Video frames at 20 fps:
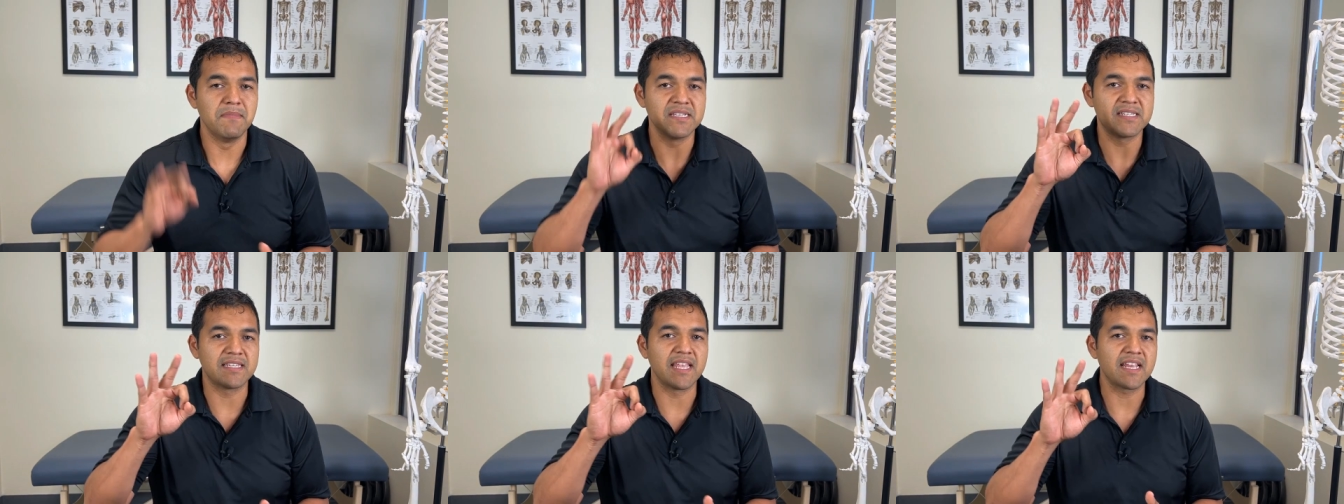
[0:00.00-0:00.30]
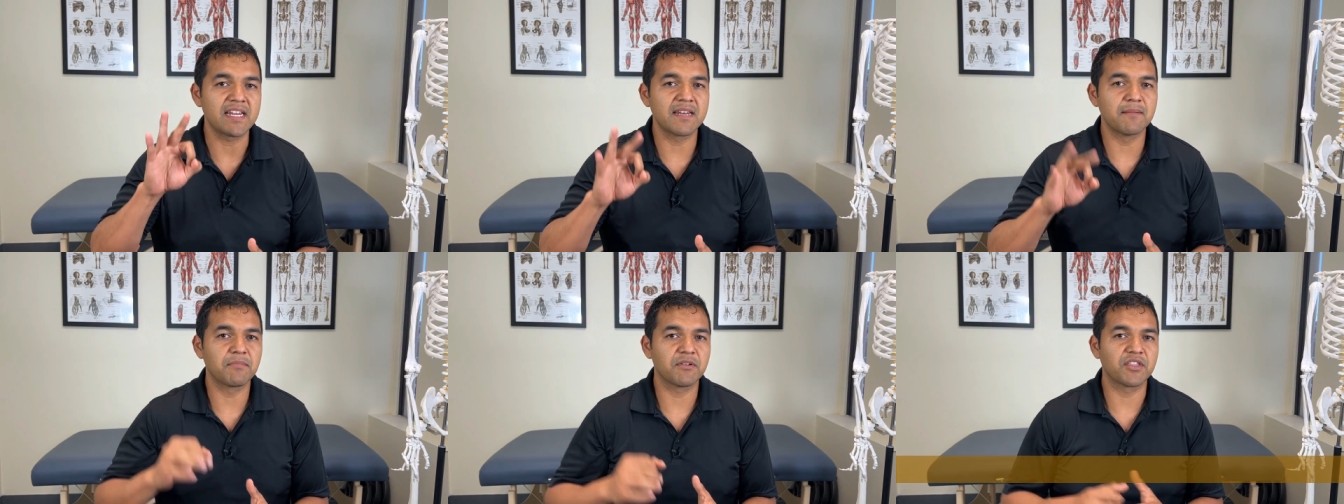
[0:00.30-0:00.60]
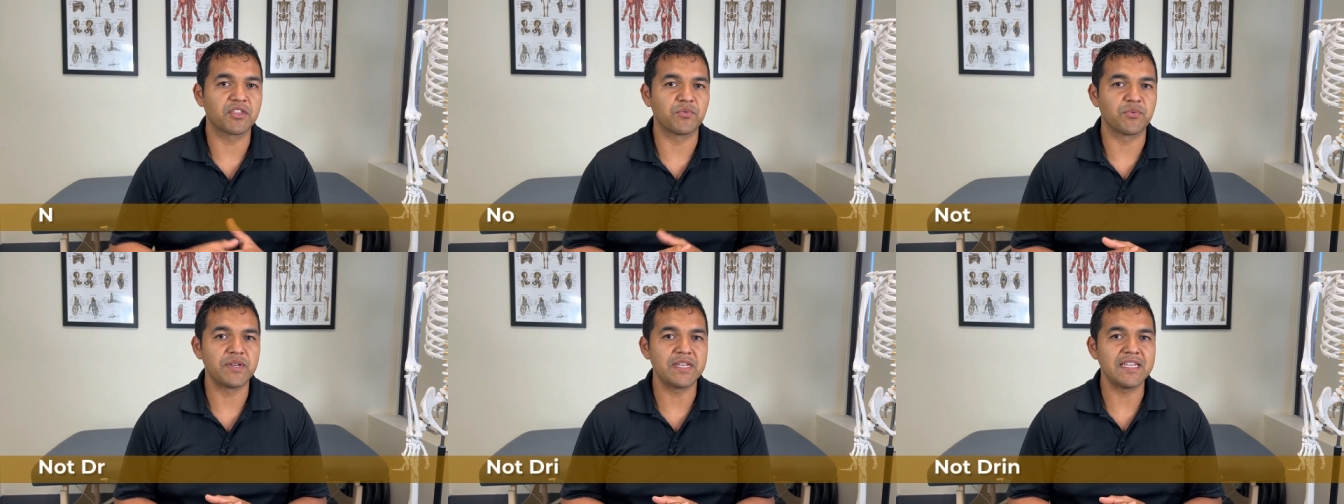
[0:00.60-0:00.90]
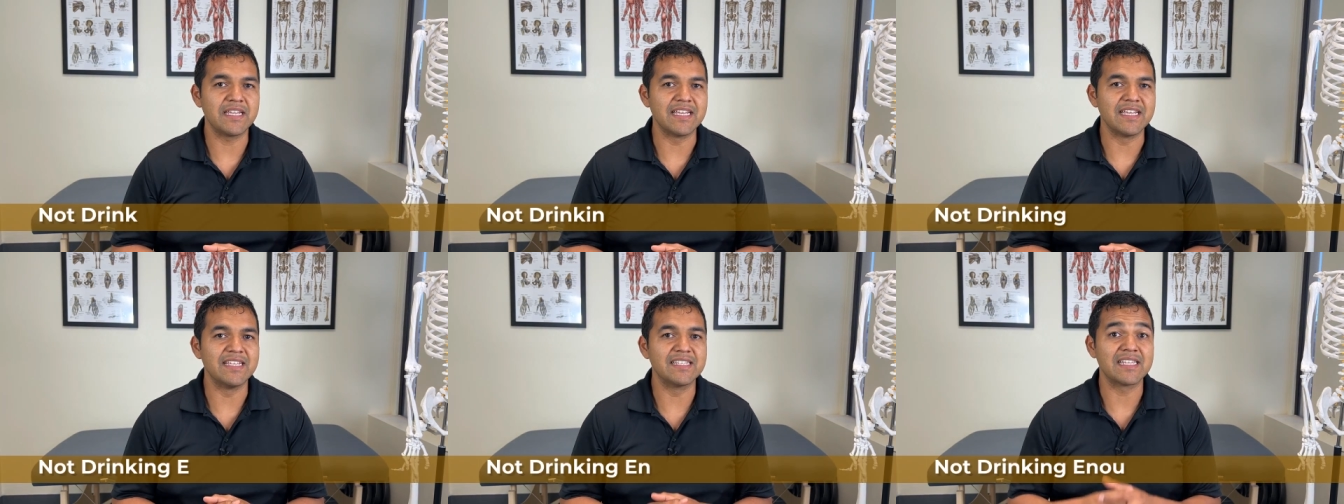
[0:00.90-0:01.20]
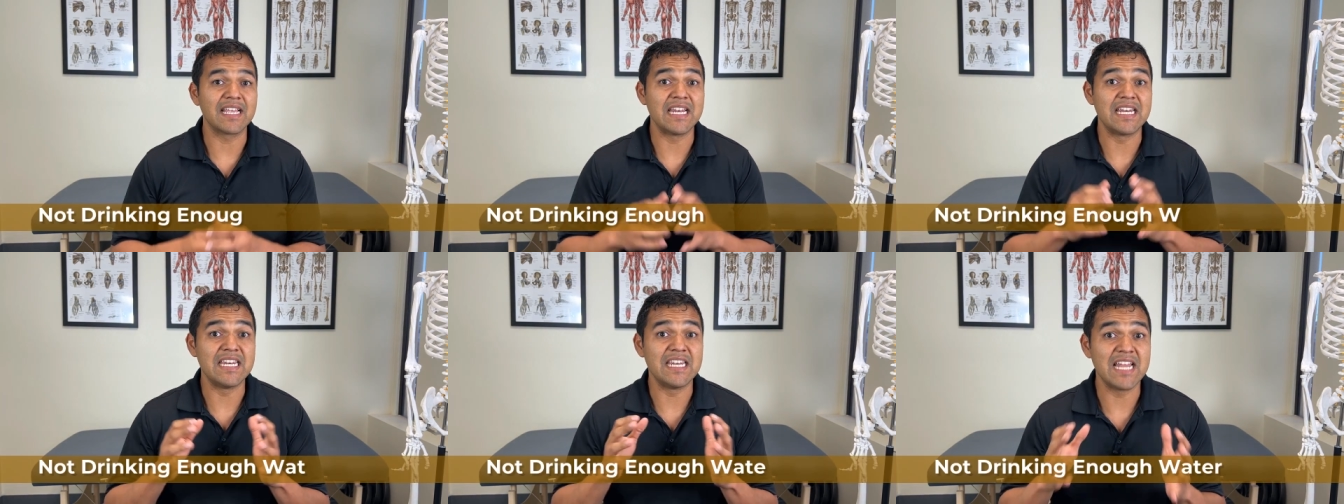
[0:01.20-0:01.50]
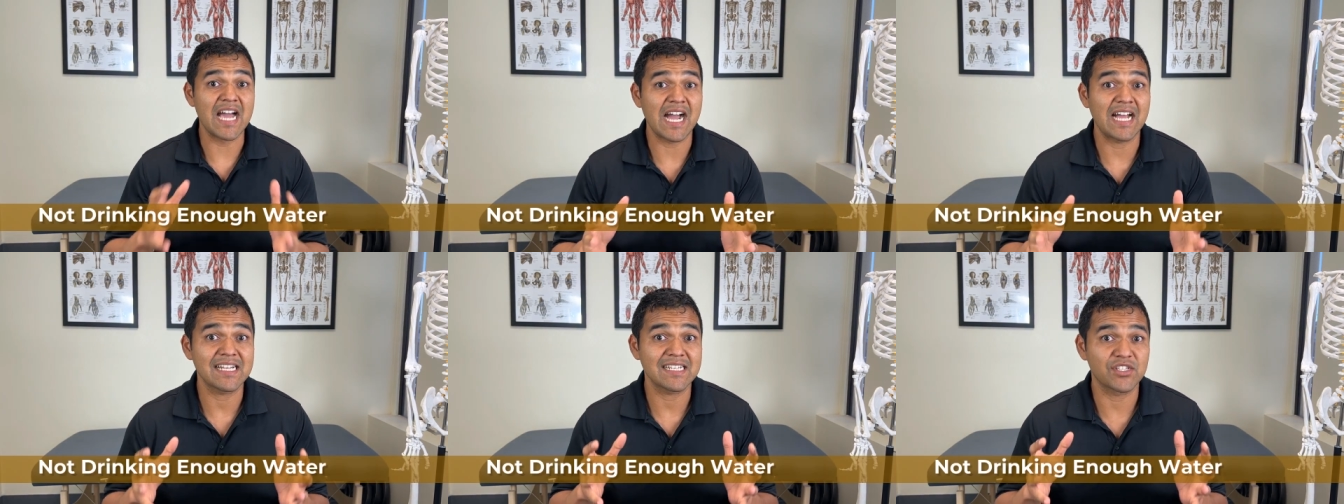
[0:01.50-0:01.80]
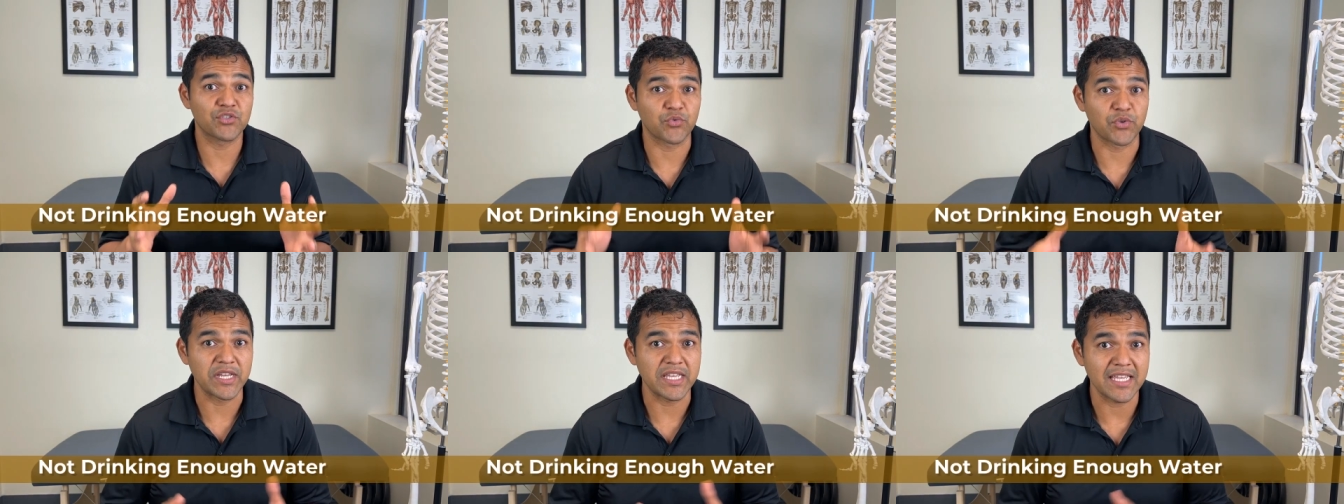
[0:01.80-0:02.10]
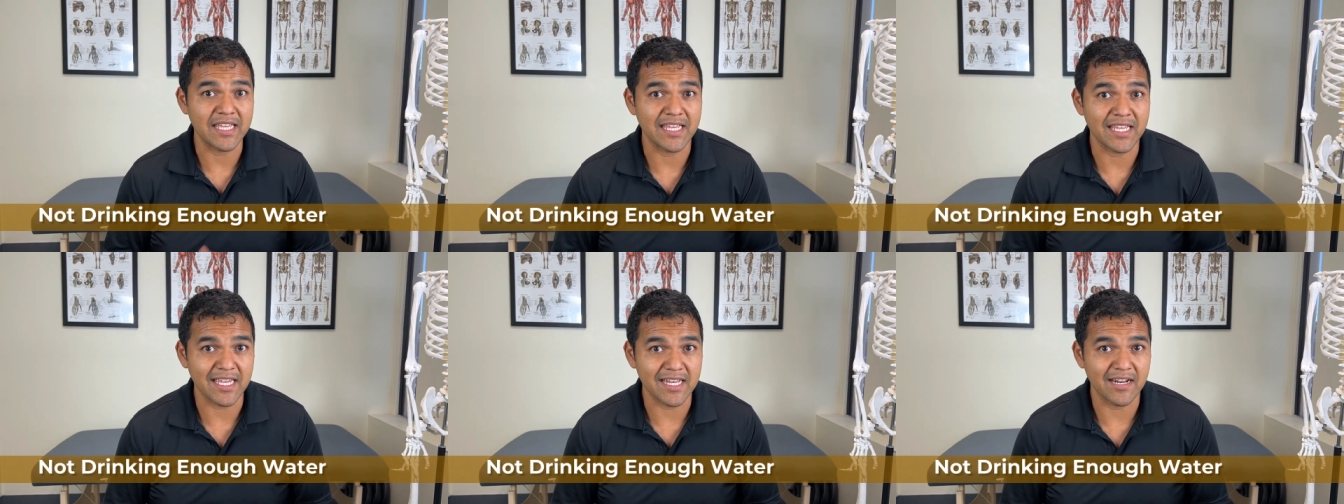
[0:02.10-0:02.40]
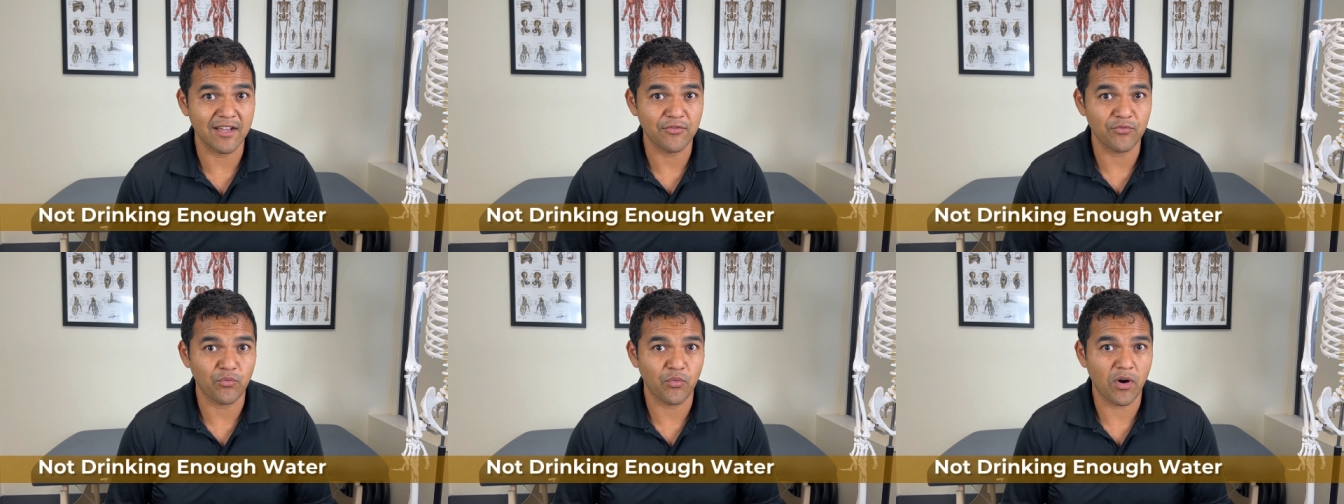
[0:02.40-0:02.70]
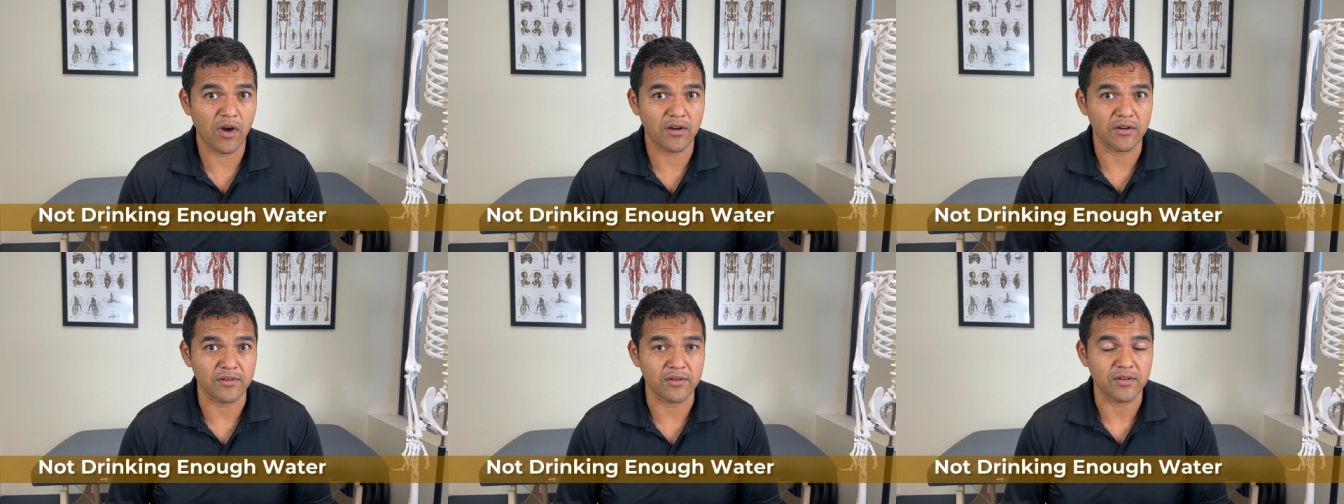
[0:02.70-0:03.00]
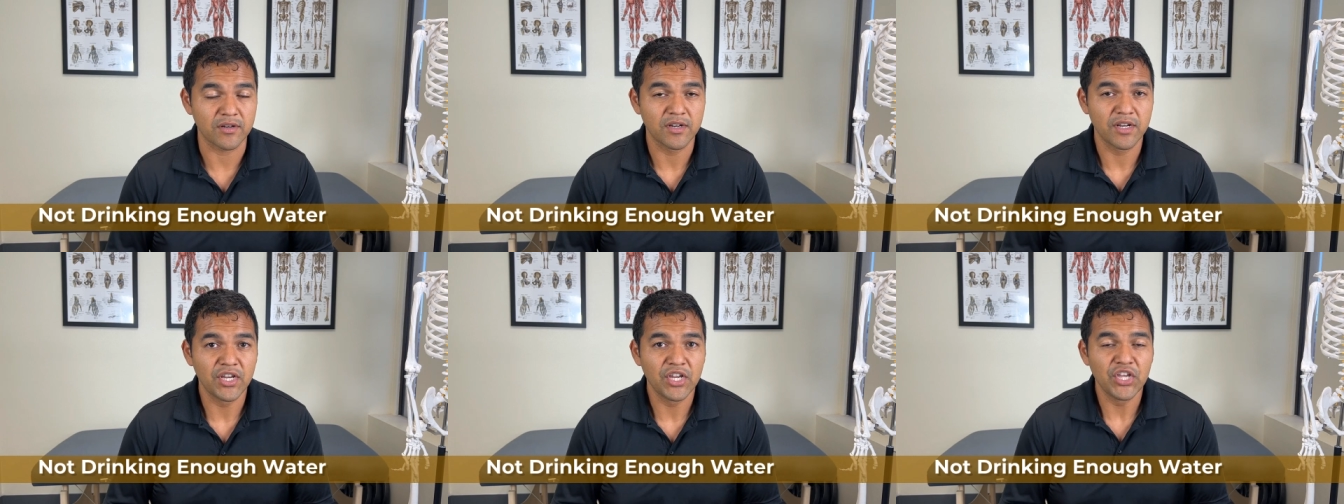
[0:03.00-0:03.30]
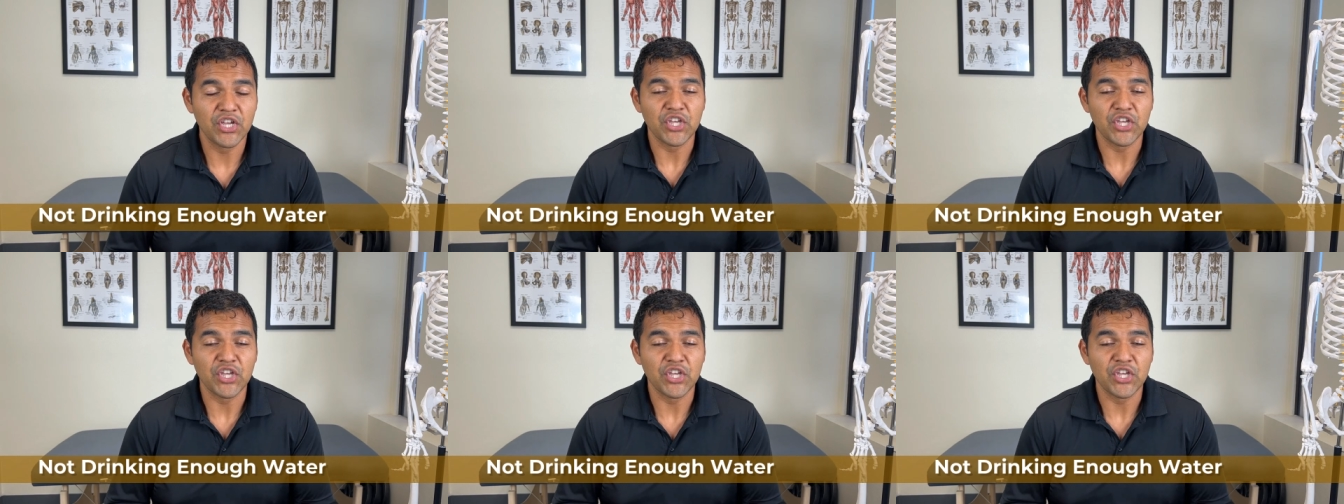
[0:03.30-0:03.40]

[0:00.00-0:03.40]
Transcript: Mistake number three is not drinking enough water.